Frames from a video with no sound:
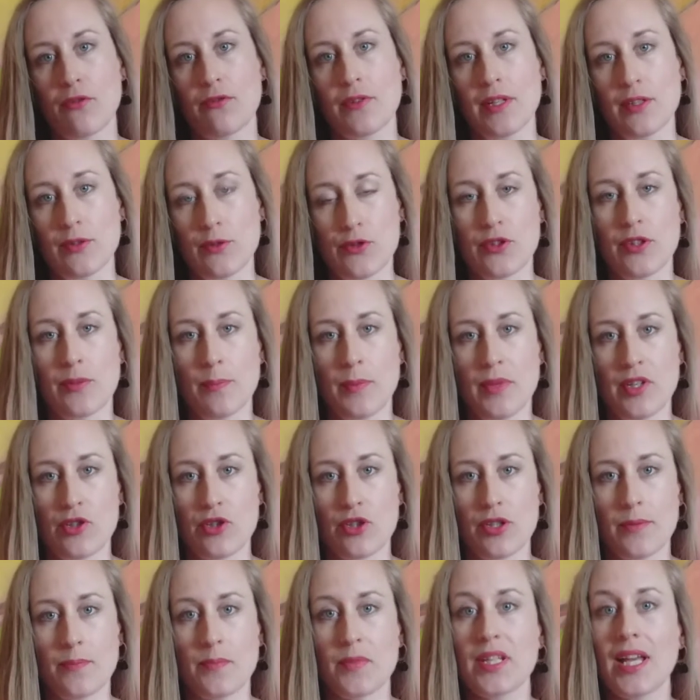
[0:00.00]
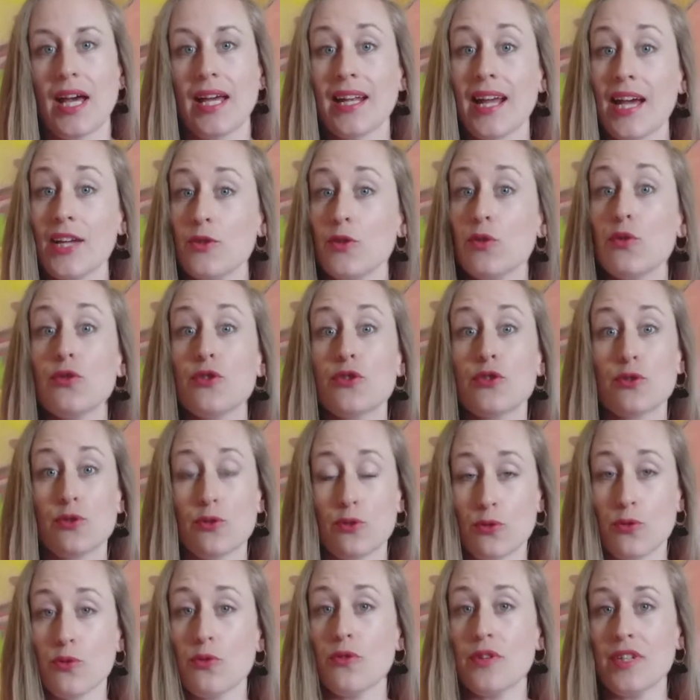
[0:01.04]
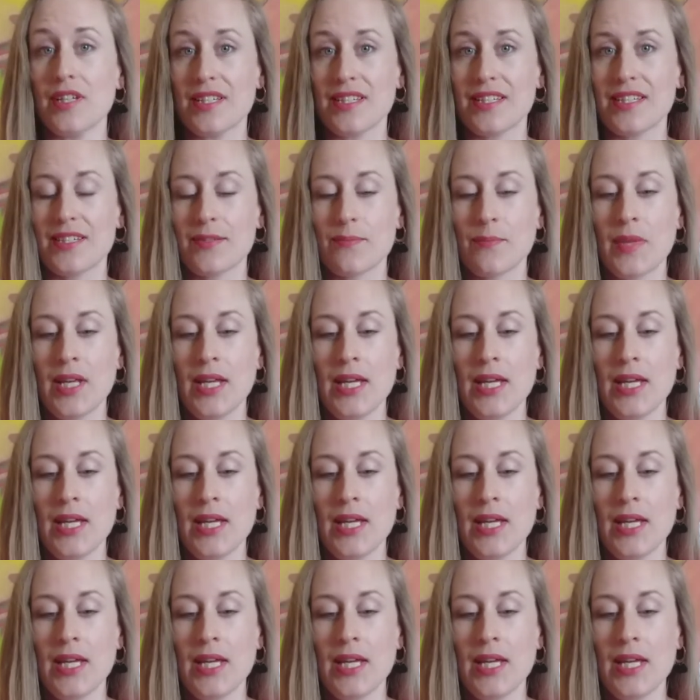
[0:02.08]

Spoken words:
into submission. And I used to do this.